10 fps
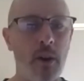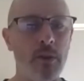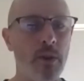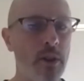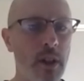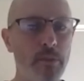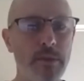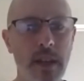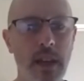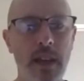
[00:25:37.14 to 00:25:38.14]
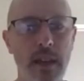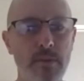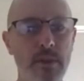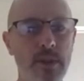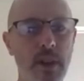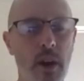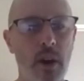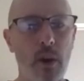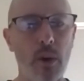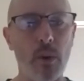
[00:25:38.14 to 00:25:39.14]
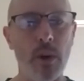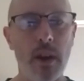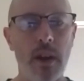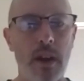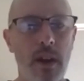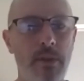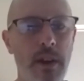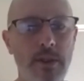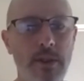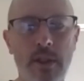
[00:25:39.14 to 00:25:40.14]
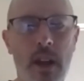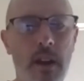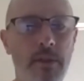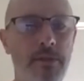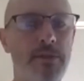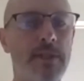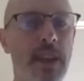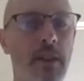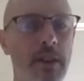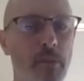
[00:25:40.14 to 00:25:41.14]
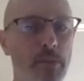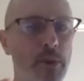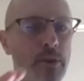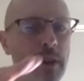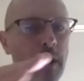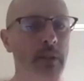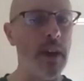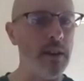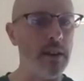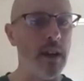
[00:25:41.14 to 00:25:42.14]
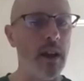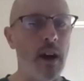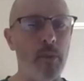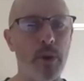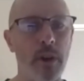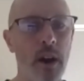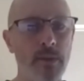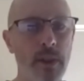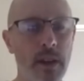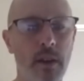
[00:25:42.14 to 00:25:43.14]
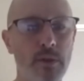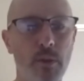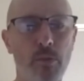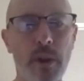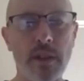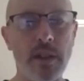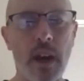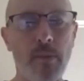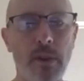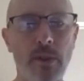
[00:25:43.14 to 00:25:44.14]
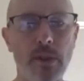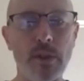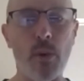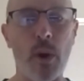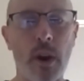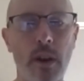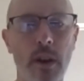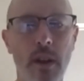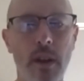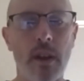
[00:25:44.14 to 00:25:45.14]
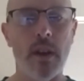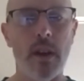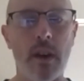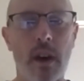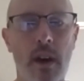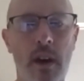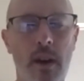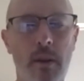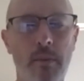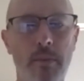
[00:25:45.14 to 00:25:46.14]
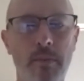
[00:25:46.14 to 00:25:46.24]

or club teams, so they're just kind of steadily improving on that kind of upward arc that comes from putting time into the sport. Um,